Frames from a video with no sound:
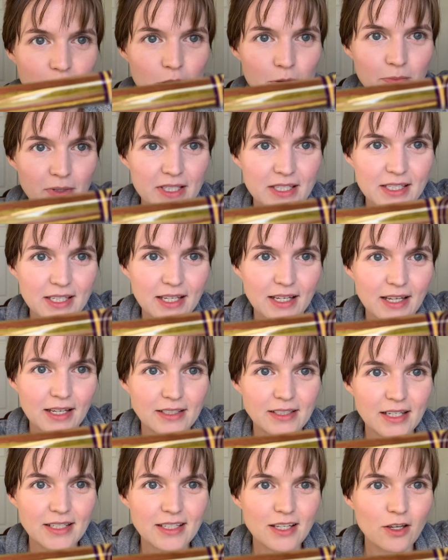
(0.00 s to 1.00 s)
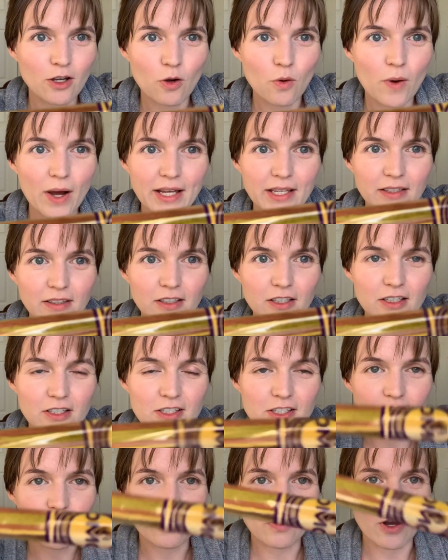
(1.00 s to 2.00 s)
But see, it doesn't quite look
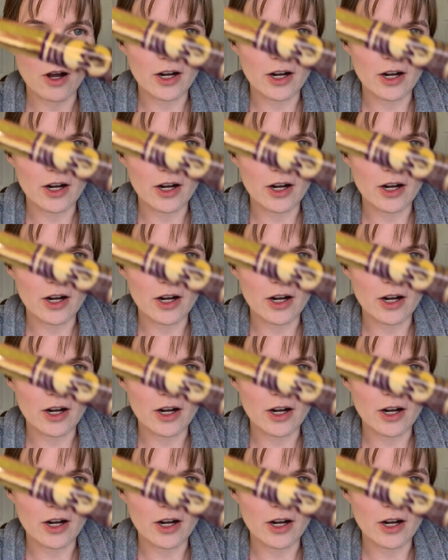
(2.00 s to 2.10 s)
so